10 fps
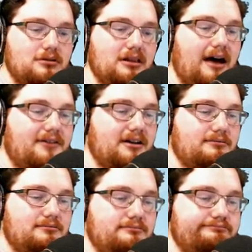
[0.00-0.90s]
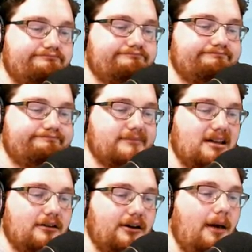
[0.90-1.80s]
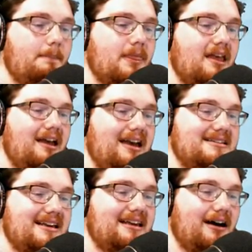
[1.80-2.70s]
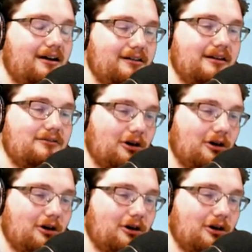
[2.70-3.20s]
Lovot. There you go. It's a cuddly